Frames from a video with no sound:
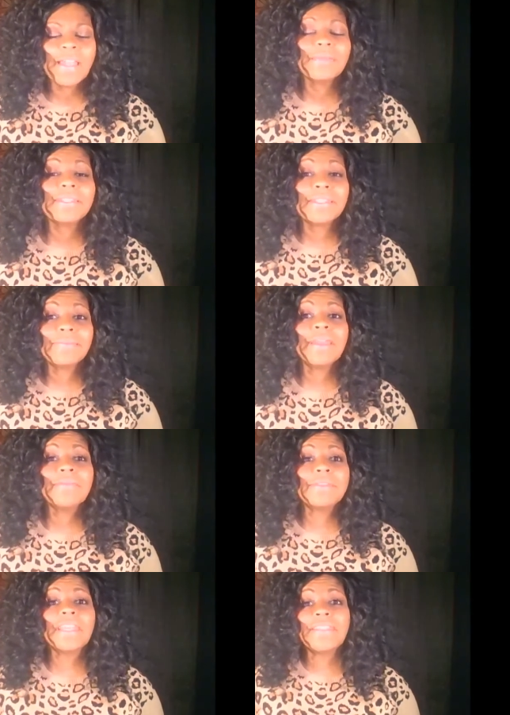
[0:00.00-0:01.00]
but
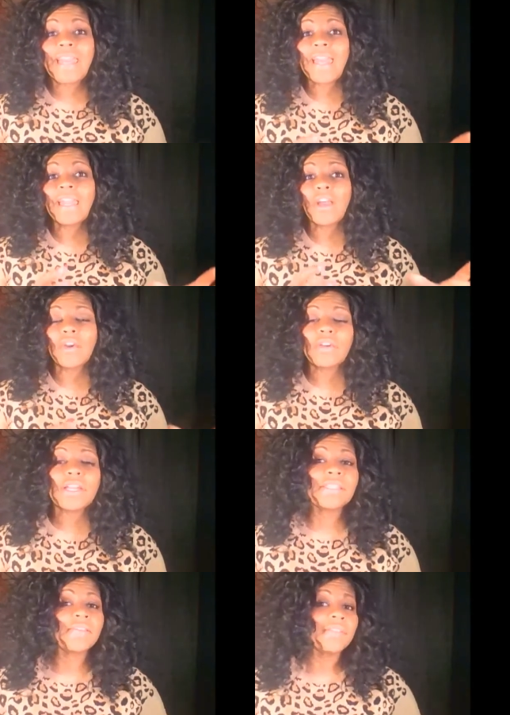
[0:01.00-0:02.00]
sometimes in that
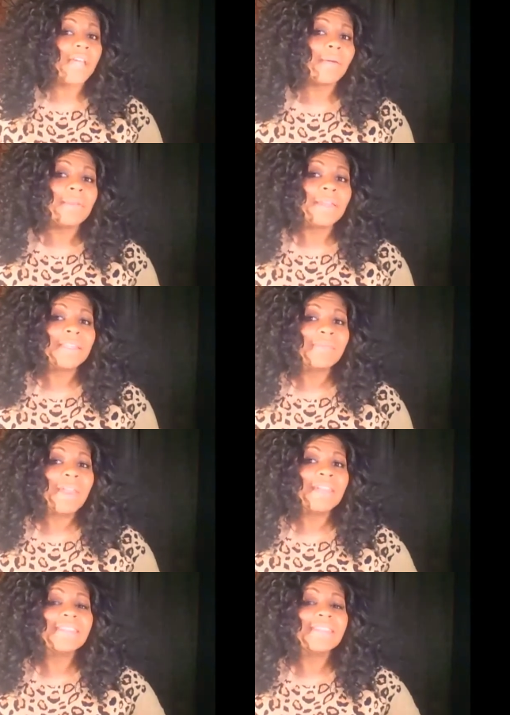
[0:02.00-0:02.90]
aggressive dominant space,